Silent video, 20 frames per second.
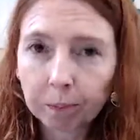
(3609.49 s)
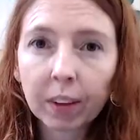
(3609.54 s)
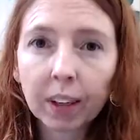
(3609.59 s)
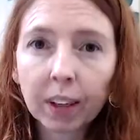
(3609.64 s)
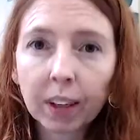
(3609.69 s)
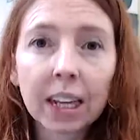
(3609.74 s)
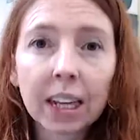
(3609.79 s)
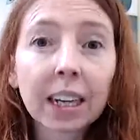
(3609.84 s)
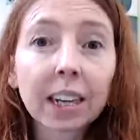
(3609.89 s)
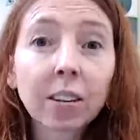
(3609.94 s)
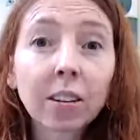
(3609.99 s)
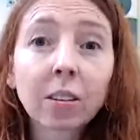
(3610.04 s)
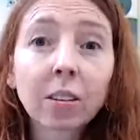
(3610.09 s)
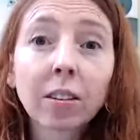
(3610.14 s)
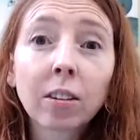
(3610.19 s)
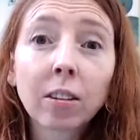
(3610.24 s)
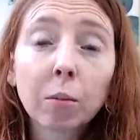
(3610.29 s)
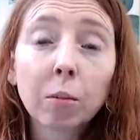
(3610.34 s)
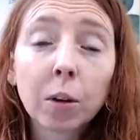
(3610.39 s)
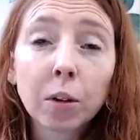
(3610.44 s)
And the answer is
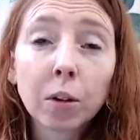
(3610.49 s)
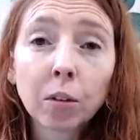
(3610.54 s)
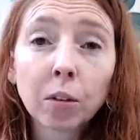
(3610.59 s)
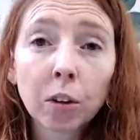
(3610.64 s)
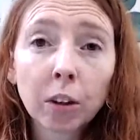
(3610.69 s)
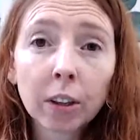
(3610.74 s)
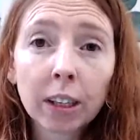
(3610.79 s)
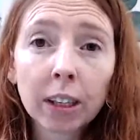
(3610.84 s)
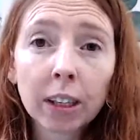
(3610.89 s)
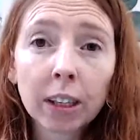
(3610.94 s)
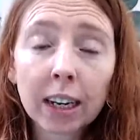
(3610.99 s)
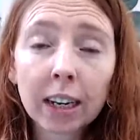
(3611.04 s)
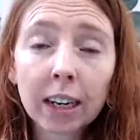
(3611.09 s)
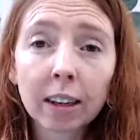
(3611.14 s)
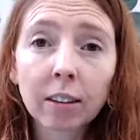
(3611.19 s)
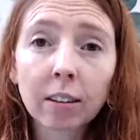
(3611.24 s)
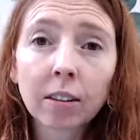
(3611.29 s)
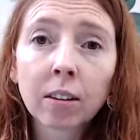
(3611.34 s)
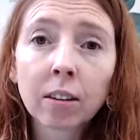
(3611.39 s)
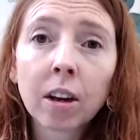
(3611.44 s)
it most certainly
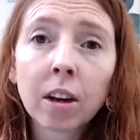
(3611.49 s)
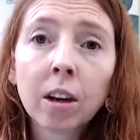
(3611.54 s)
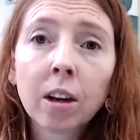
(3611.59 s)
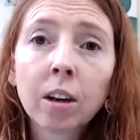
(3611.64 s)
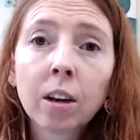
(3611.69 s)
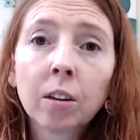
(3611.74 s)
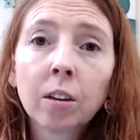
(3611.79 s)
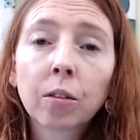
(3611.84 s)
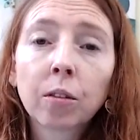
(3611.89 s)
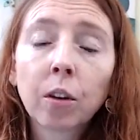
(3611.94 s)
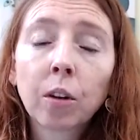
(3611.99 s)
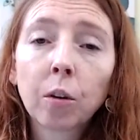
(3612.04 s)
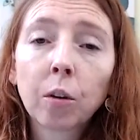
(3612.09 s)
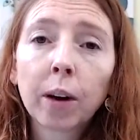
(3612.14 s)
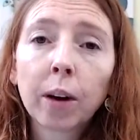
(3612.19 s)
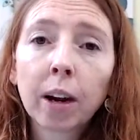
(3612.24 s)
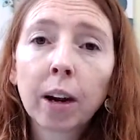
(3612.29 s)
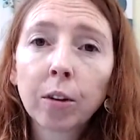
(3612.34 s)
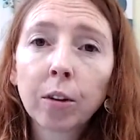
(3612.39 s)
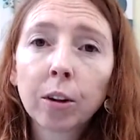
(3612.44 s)
is. So
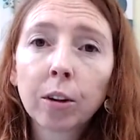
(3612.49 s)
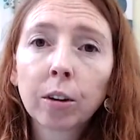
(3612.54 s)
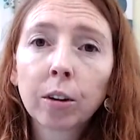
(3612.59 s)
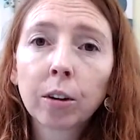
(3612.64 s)
whatever